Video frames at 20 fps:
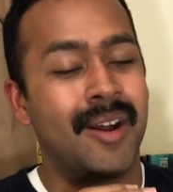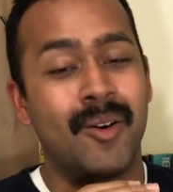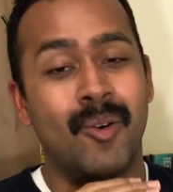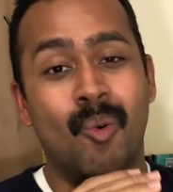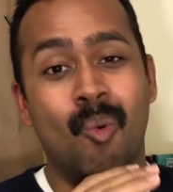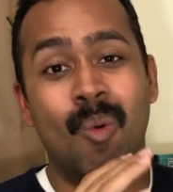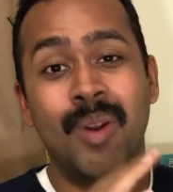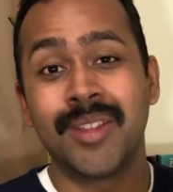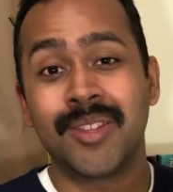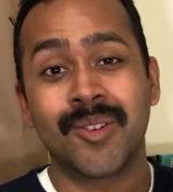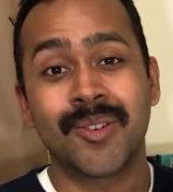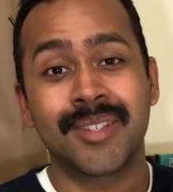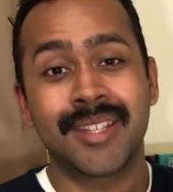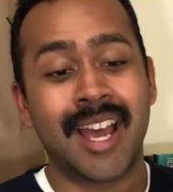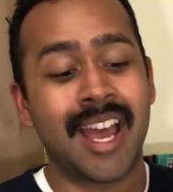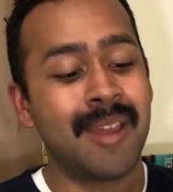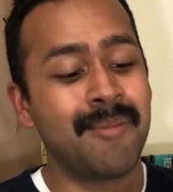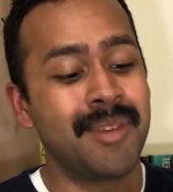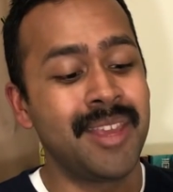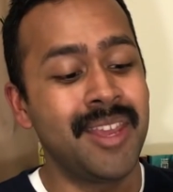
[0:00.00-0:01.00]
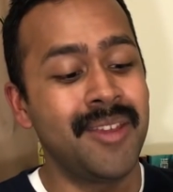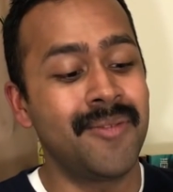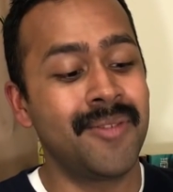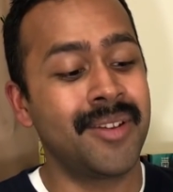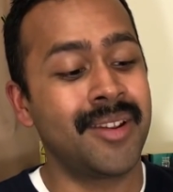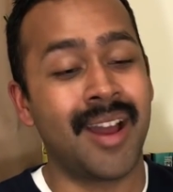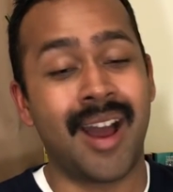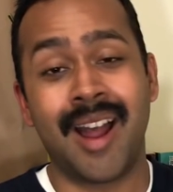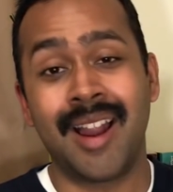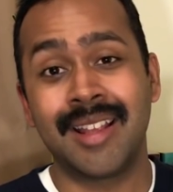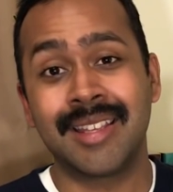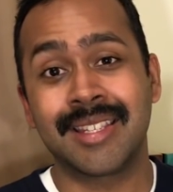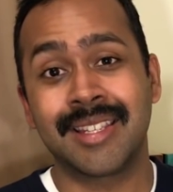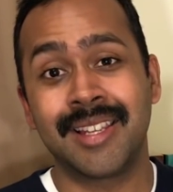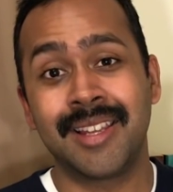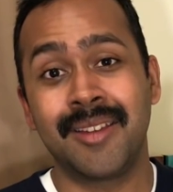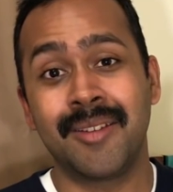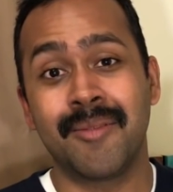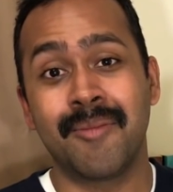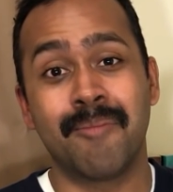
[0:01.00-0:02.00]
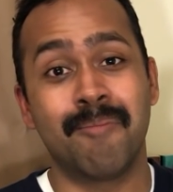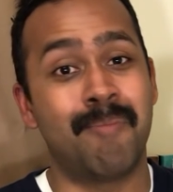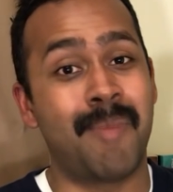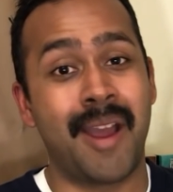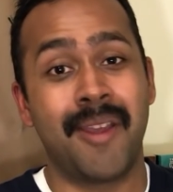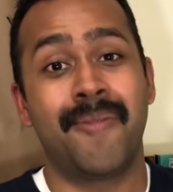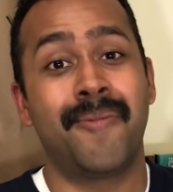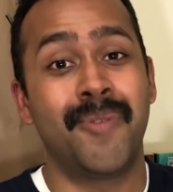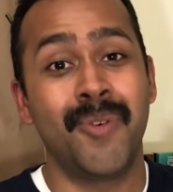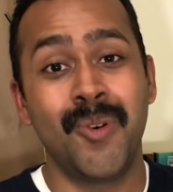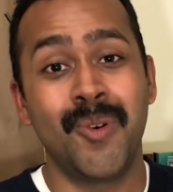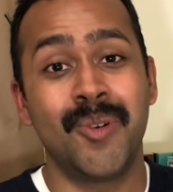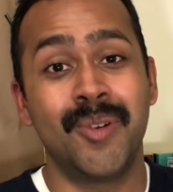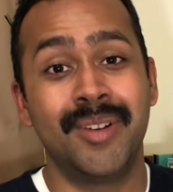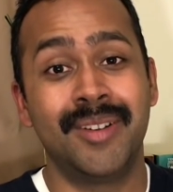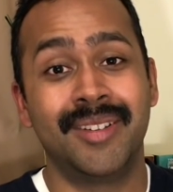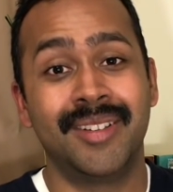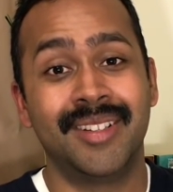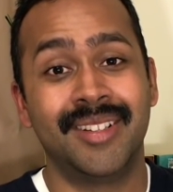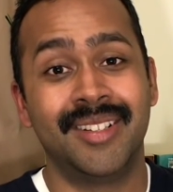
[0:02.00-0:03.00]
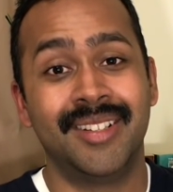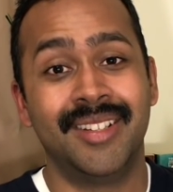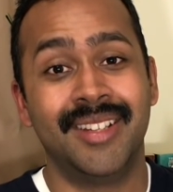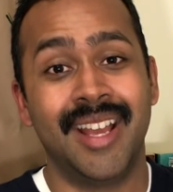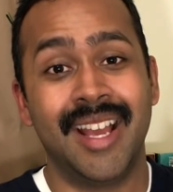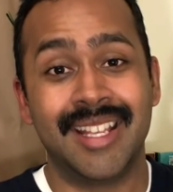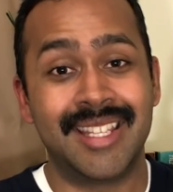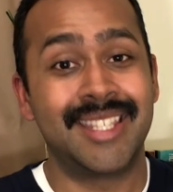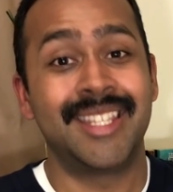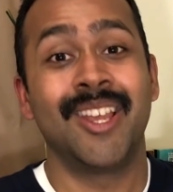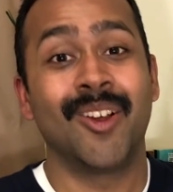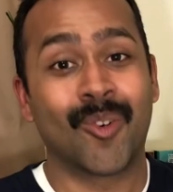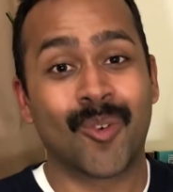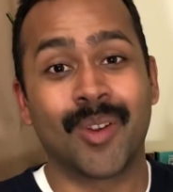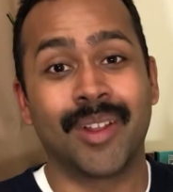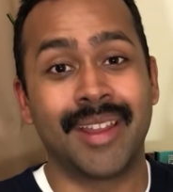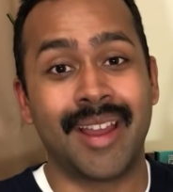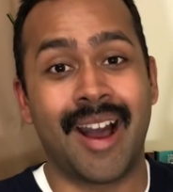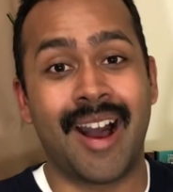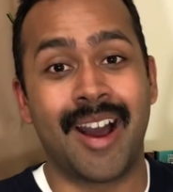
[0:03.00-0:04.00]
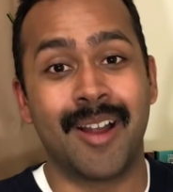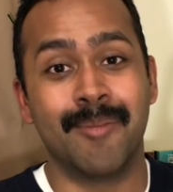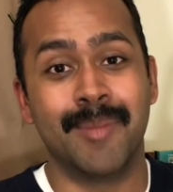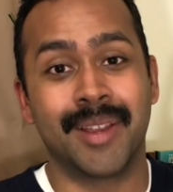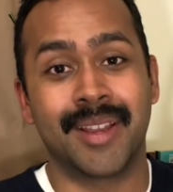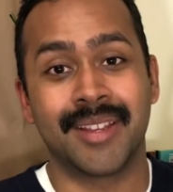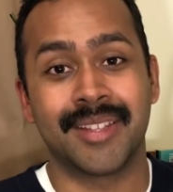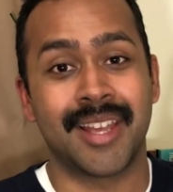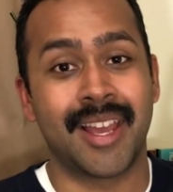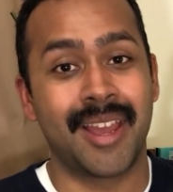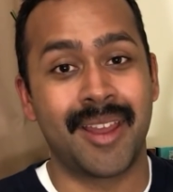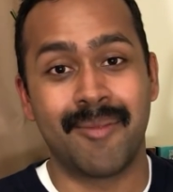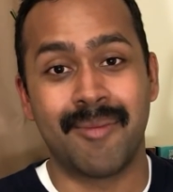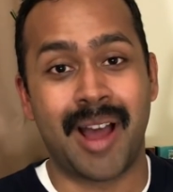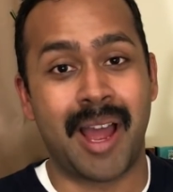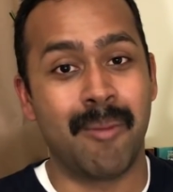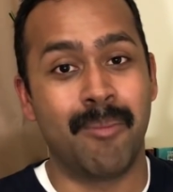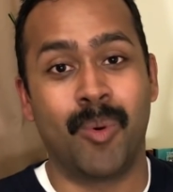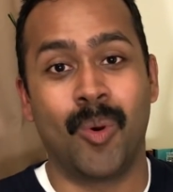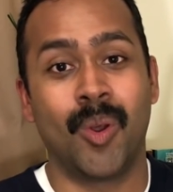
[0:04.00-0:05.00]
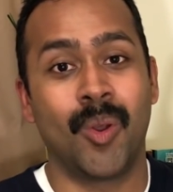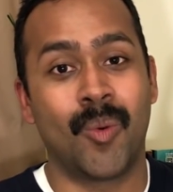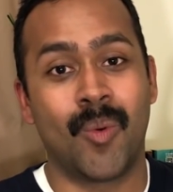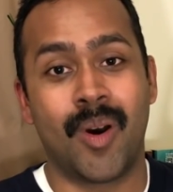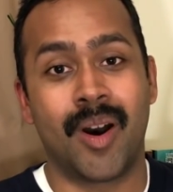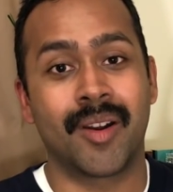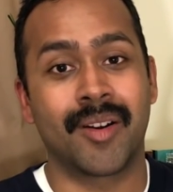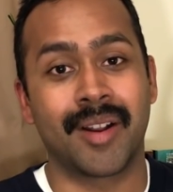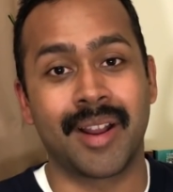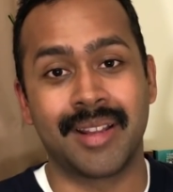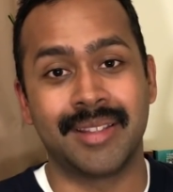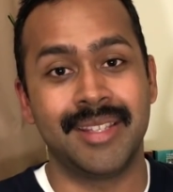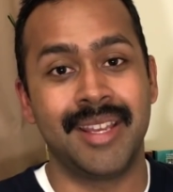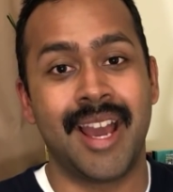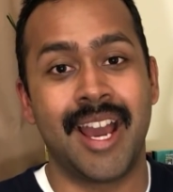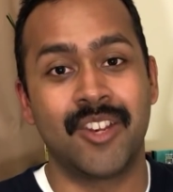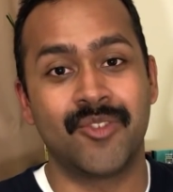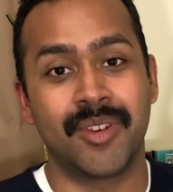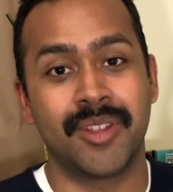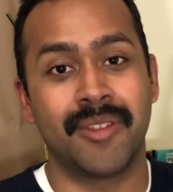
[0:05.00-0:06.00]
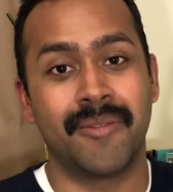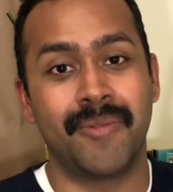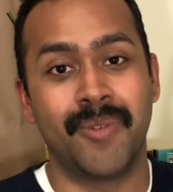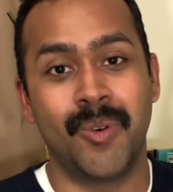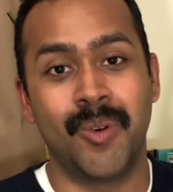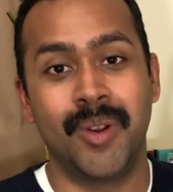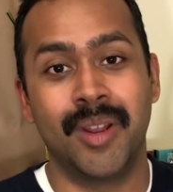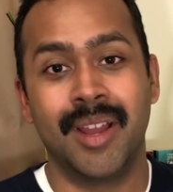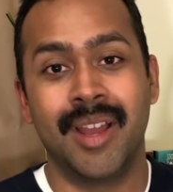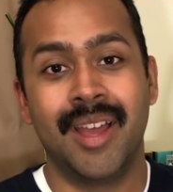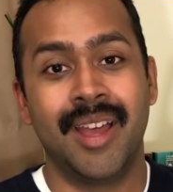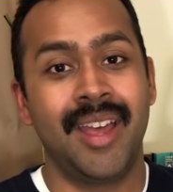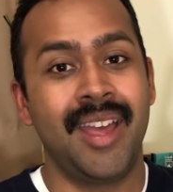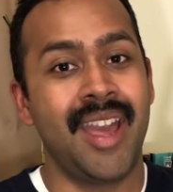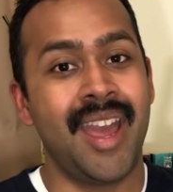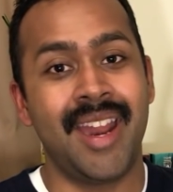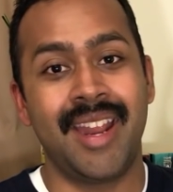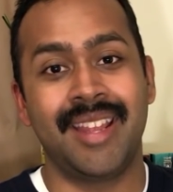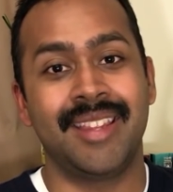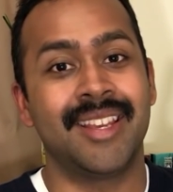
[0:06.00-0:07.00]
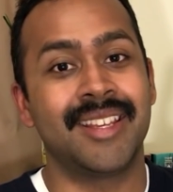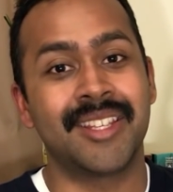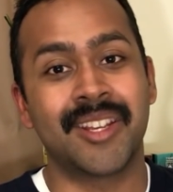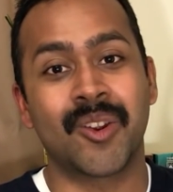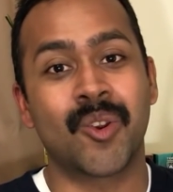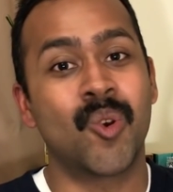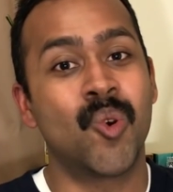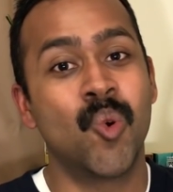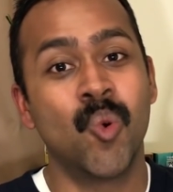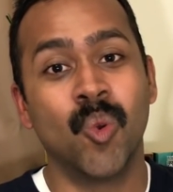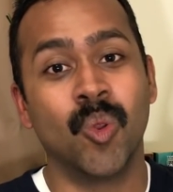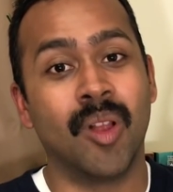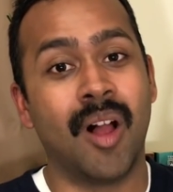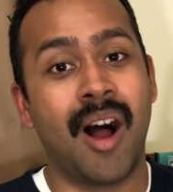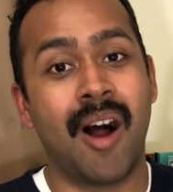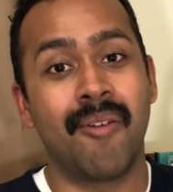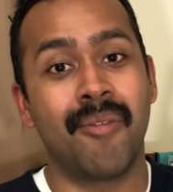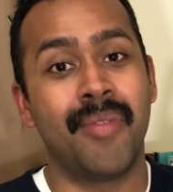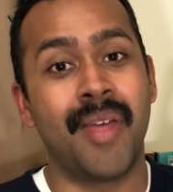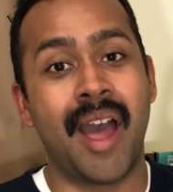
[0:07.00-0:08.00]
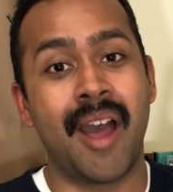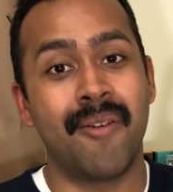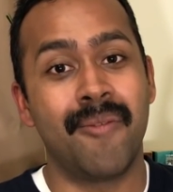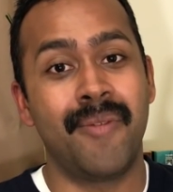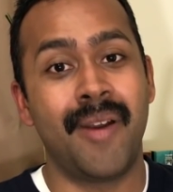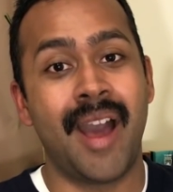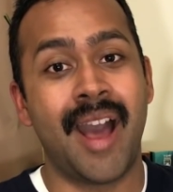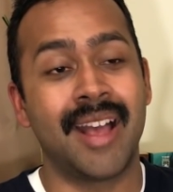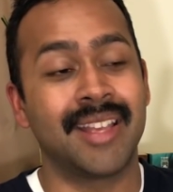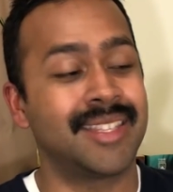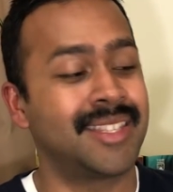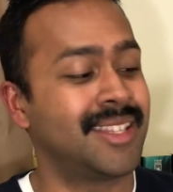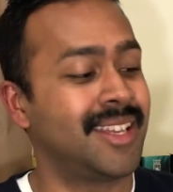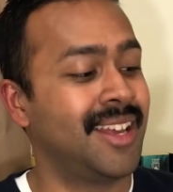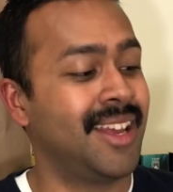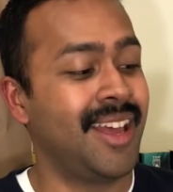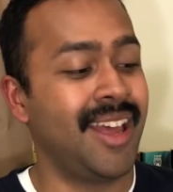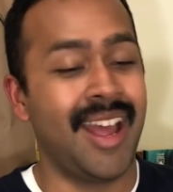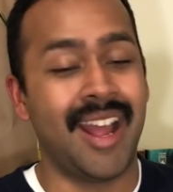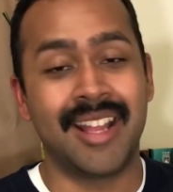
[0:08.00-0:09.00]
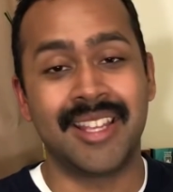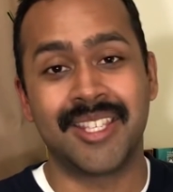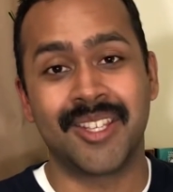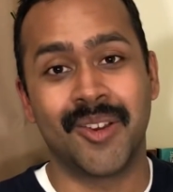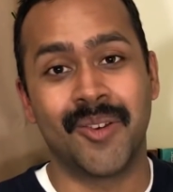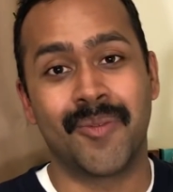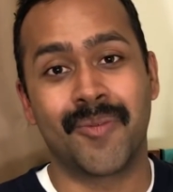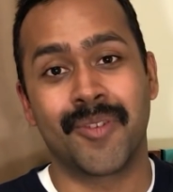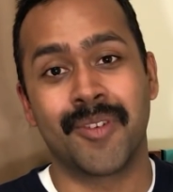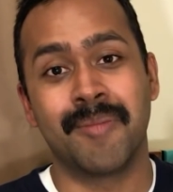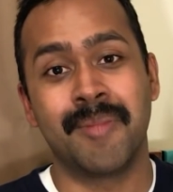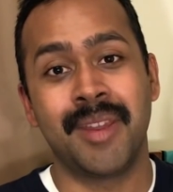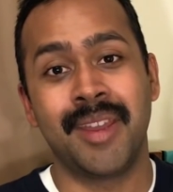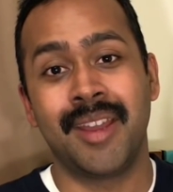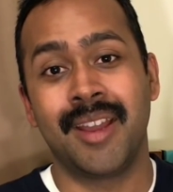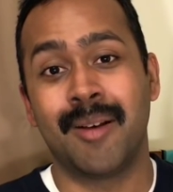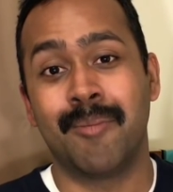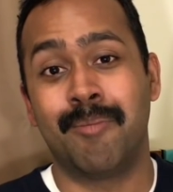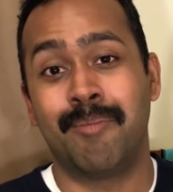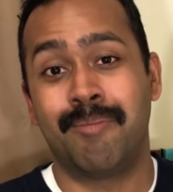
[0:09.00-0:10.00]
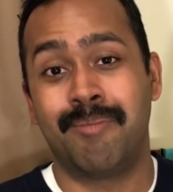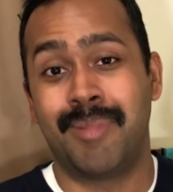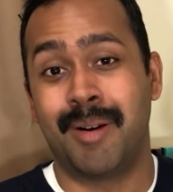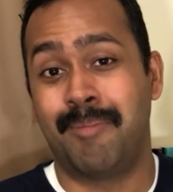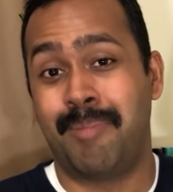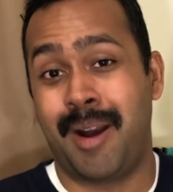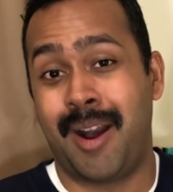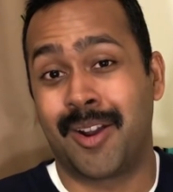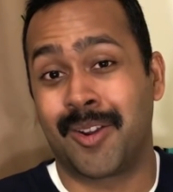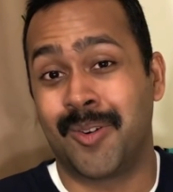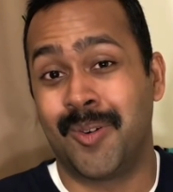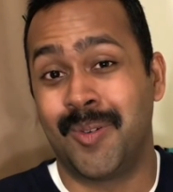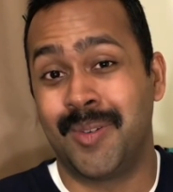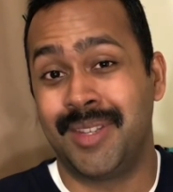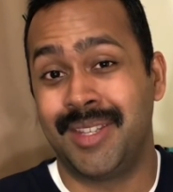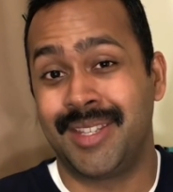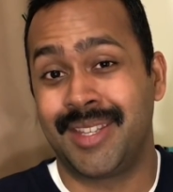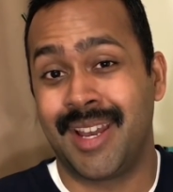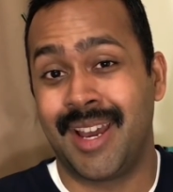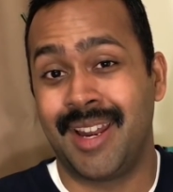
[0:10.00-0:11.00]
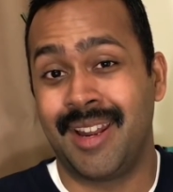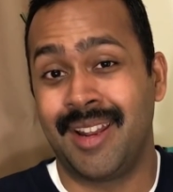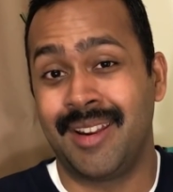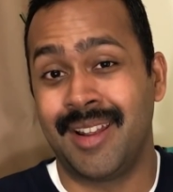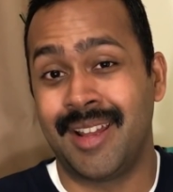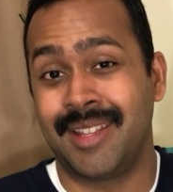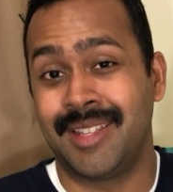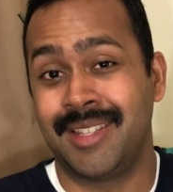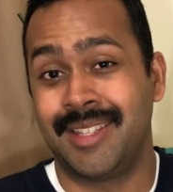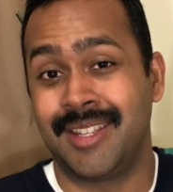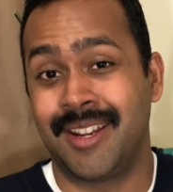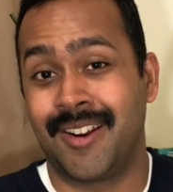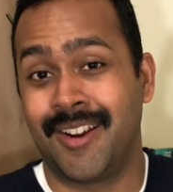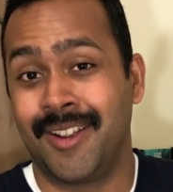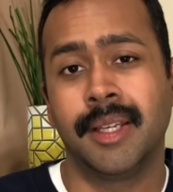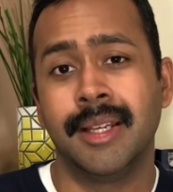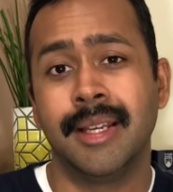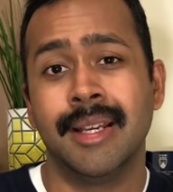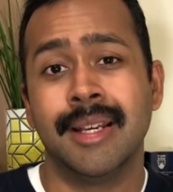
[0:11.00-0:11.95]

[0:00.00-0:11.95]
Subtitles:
winter time even, honestly, my food is still really hot because I boil water and I dehydrate the food, and it doesn't cool off that fast. And so for me, a pot koozie is kind of unnecessary.